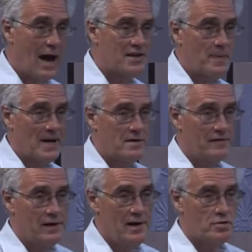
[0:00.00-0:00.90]
aspects of
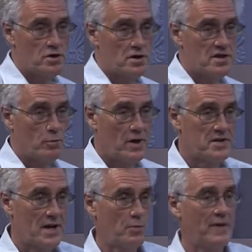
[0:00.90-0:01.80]
the literature where
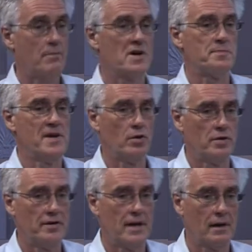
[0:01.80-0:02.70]
say, well, that must be a good
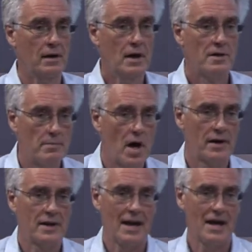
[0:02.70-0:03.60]
thing, the
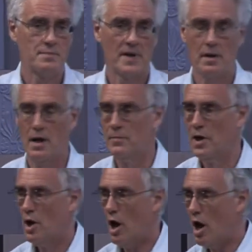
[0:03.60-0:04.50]
market has become
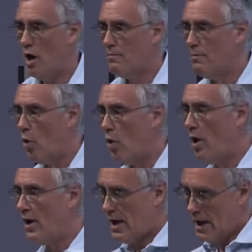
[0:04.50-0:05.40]

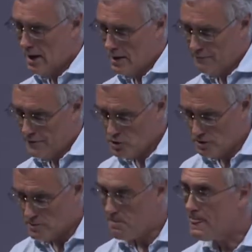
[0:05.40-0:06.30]
more
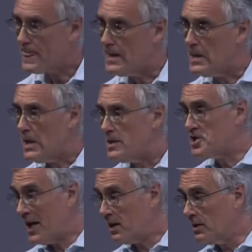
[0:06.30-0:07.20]
efficient.
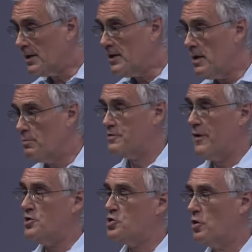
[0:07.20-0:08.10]
Secondly, it was
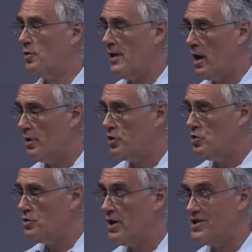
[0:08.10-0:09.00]
very strongly
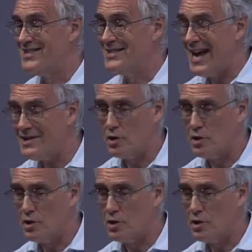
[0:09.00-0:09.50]
argued that debt